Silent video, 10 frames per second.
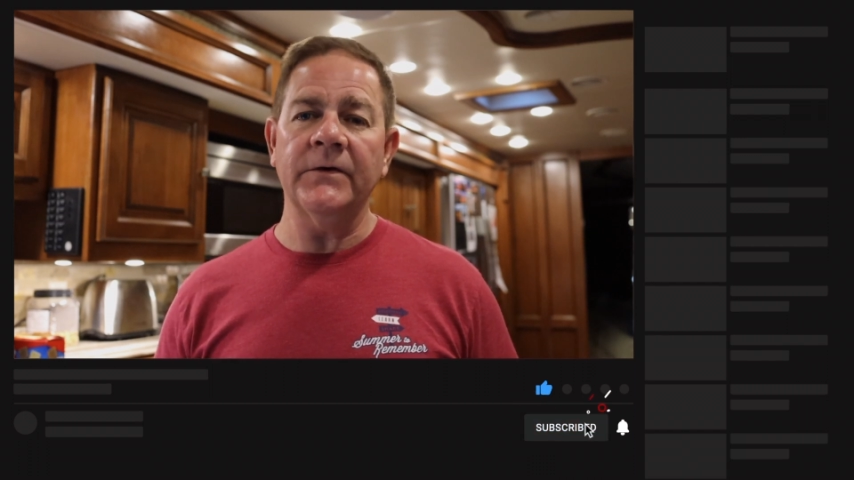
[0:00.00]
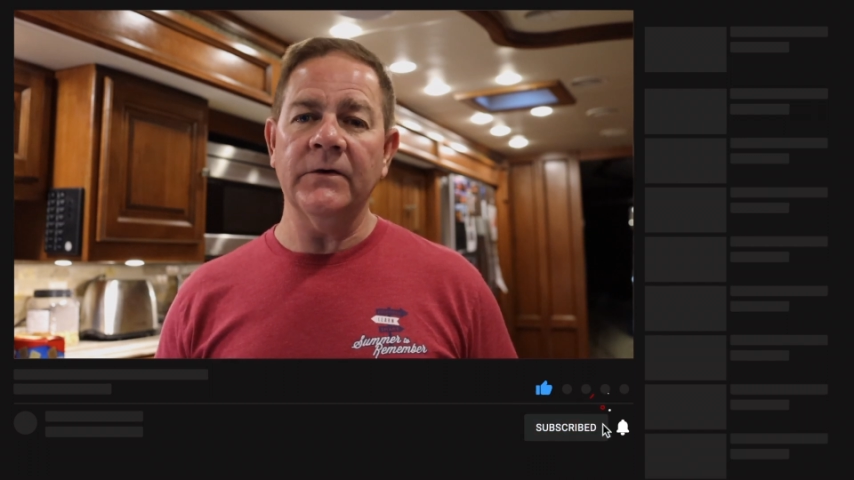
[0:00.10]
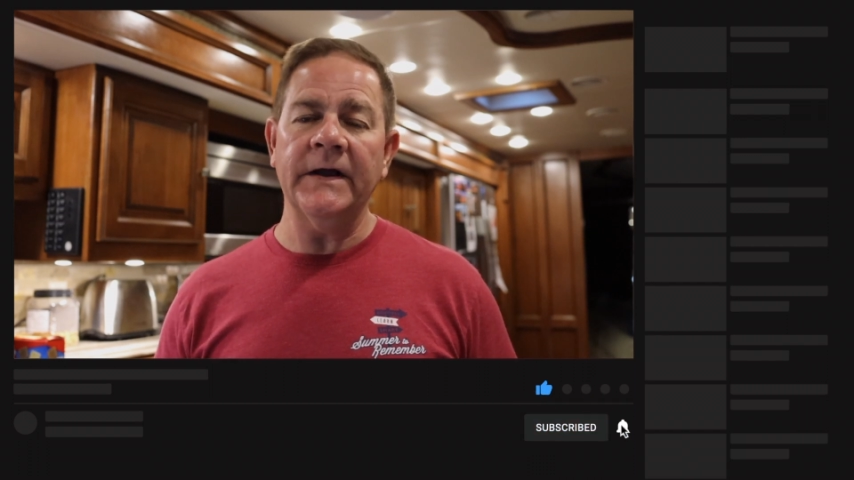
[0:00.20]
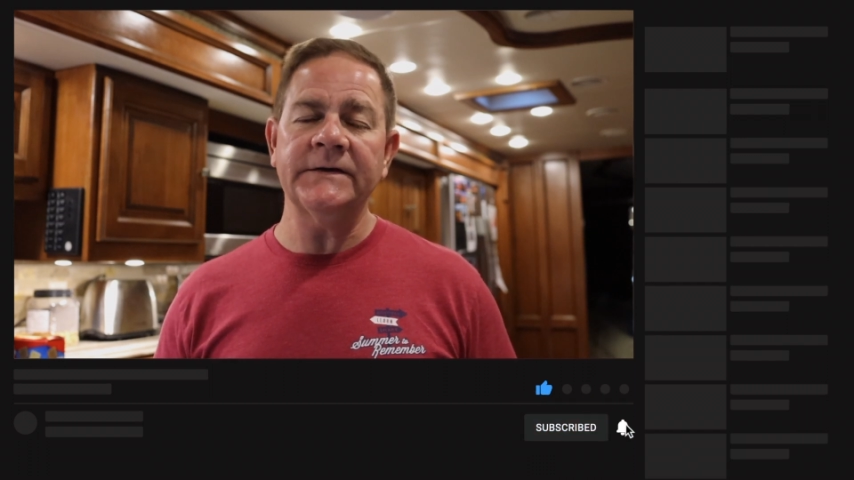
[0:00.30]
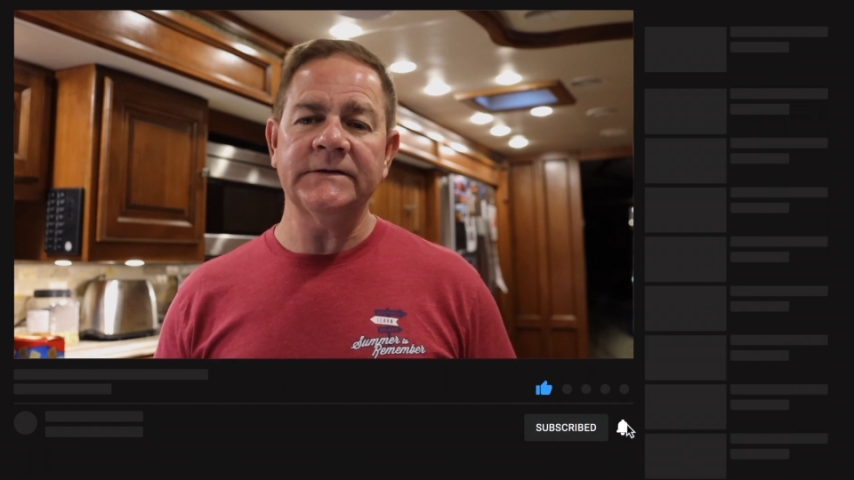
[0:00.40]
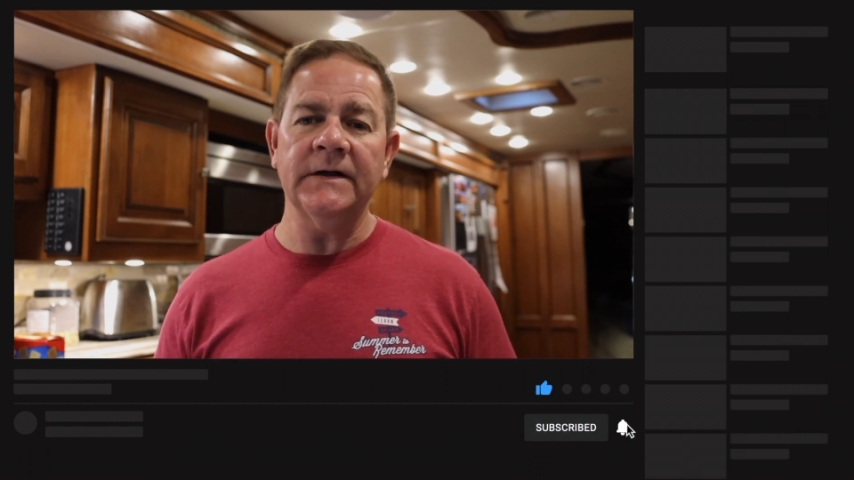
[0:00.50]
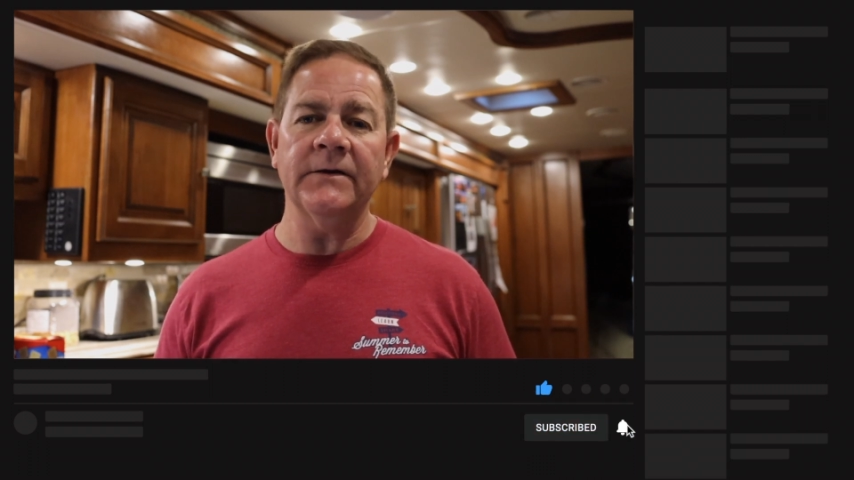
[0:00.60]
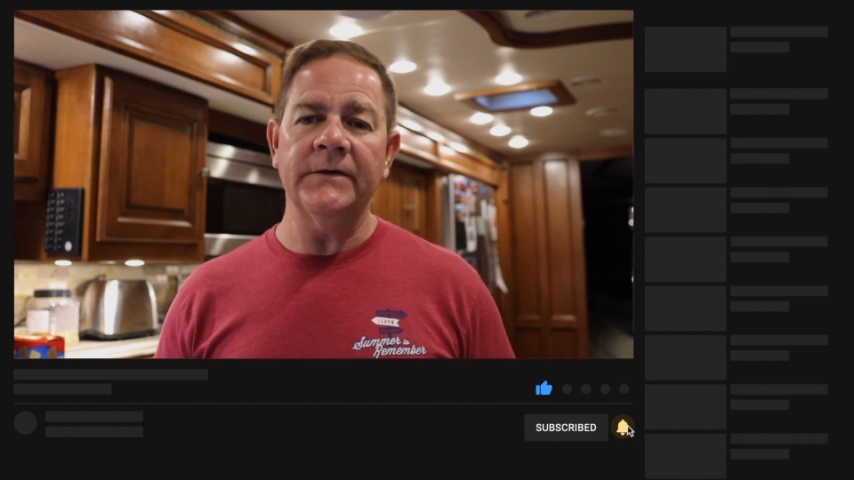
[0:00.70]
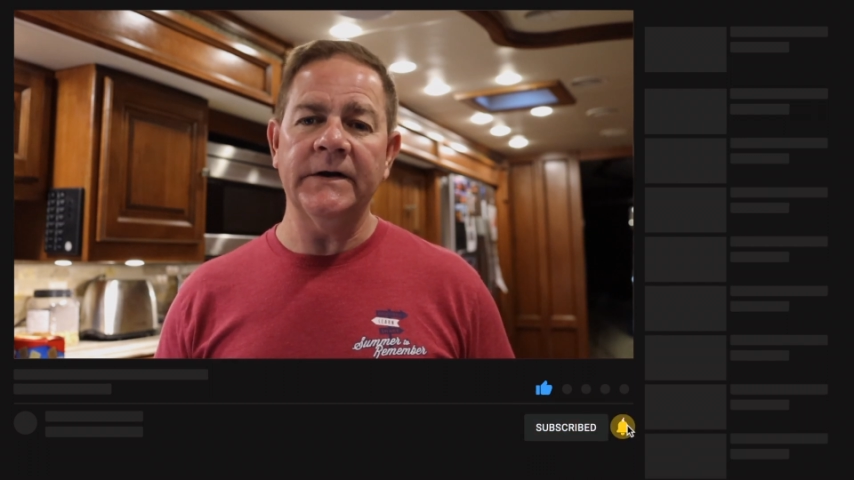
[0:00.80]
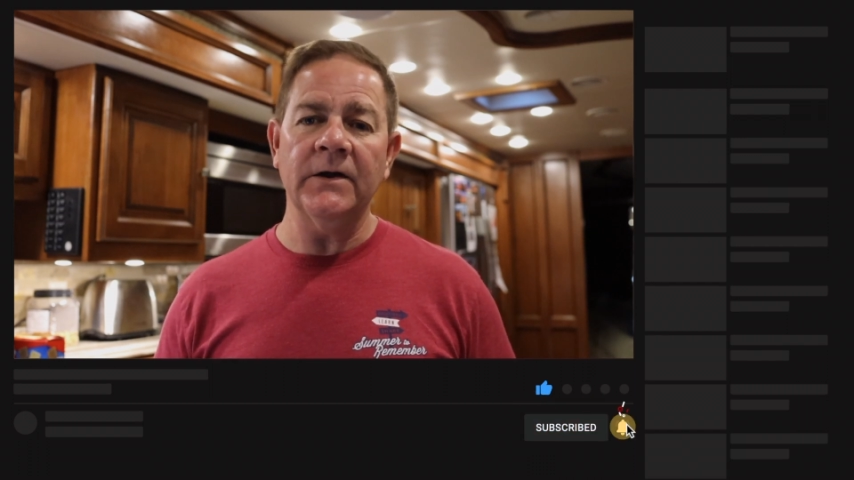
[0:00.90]
for your next
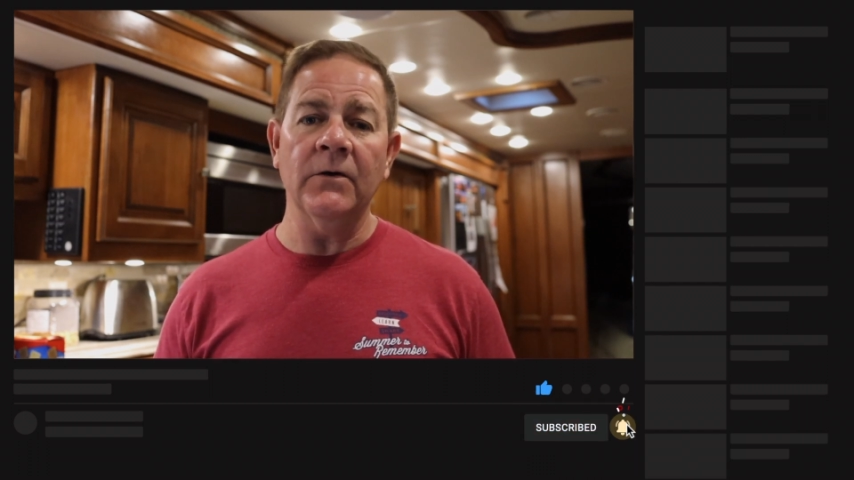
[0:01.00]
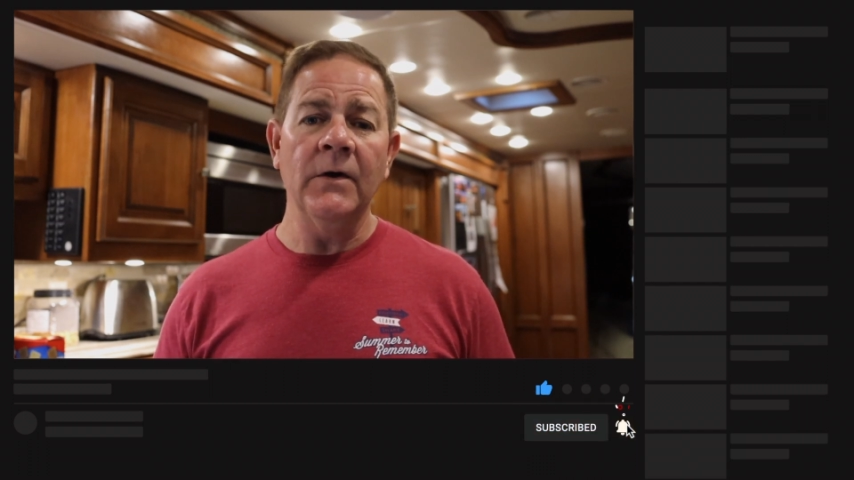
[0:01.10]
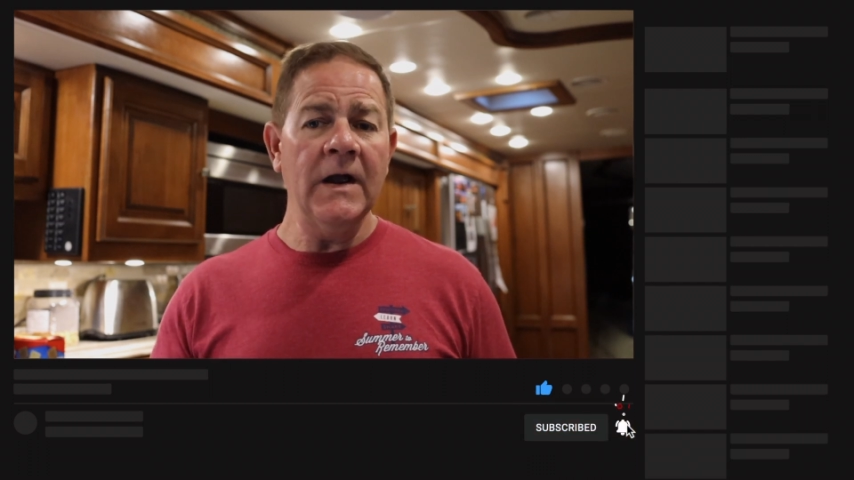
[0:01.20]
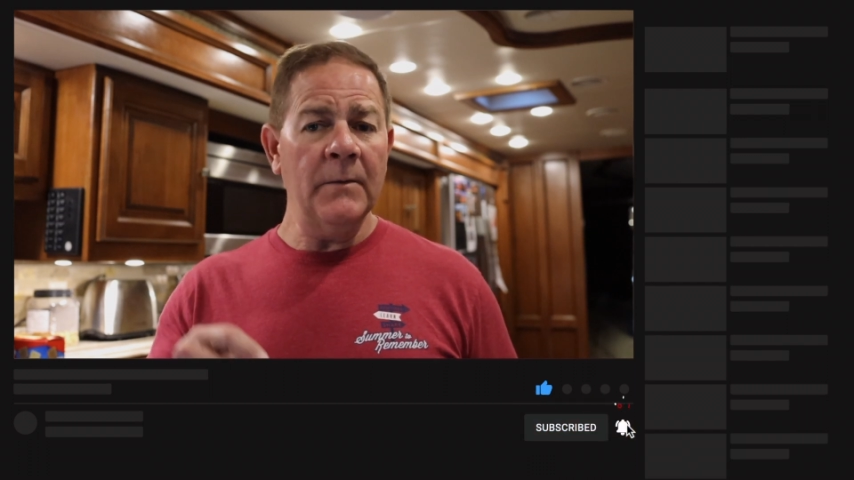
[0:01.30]
video,